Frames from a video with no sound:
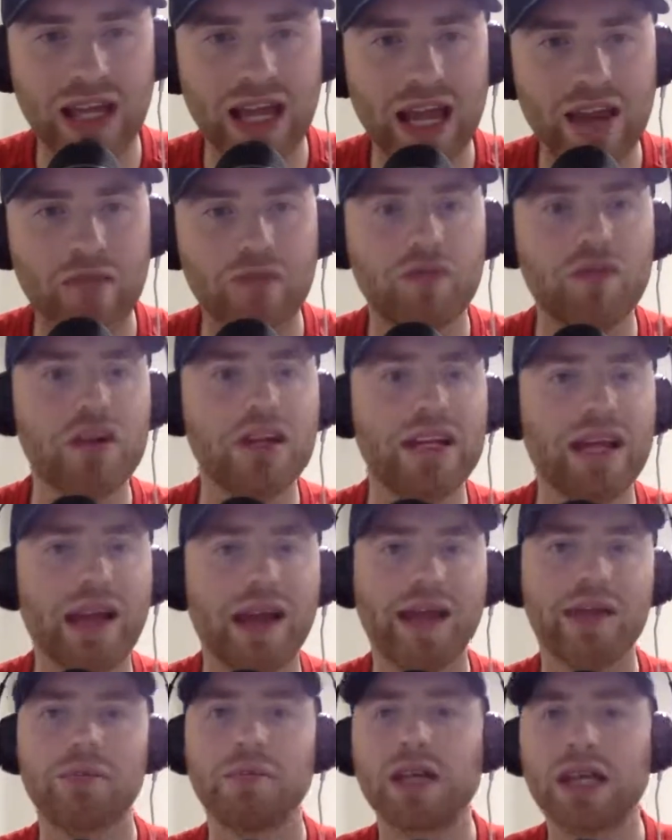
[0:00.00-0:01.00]
every
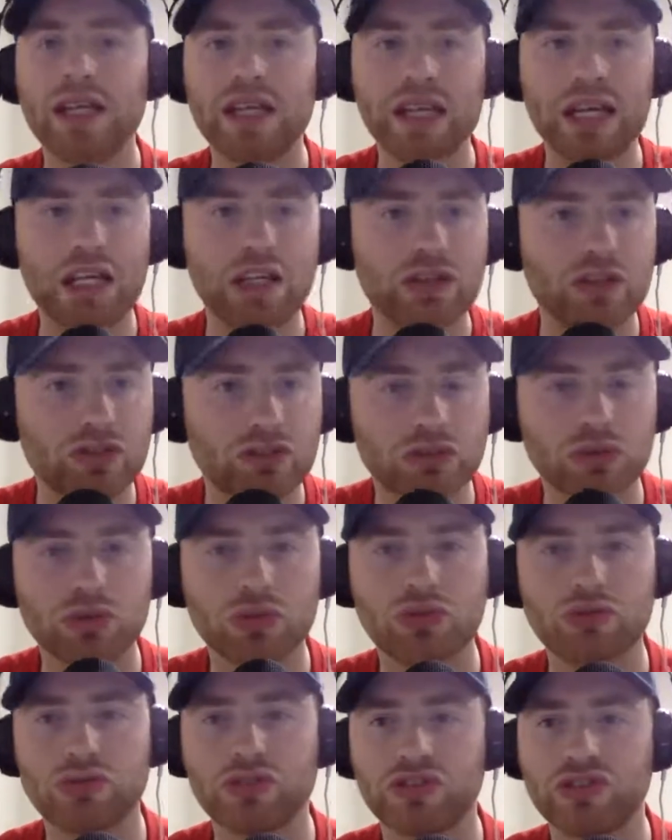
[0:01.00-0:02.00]
game he either
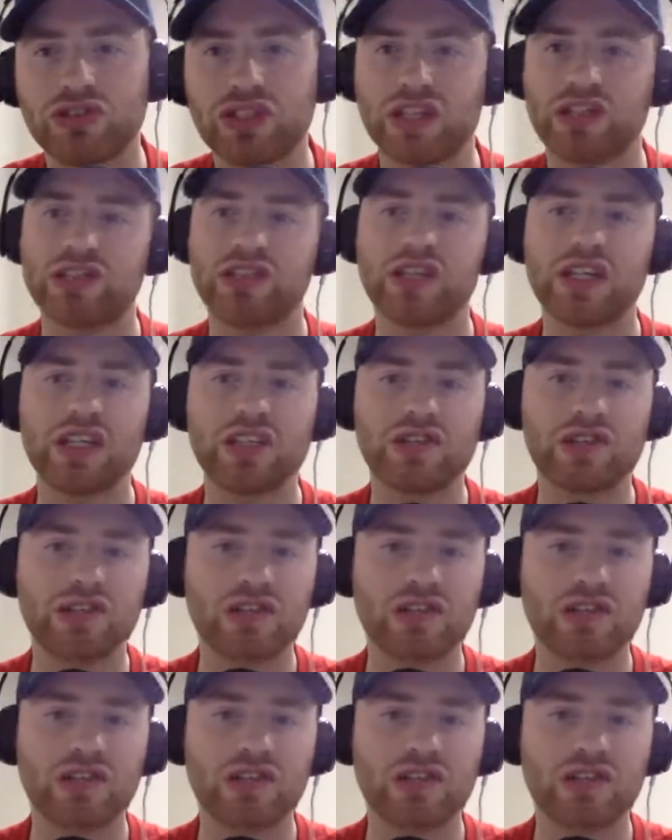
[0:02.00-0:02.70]
scores or assists. I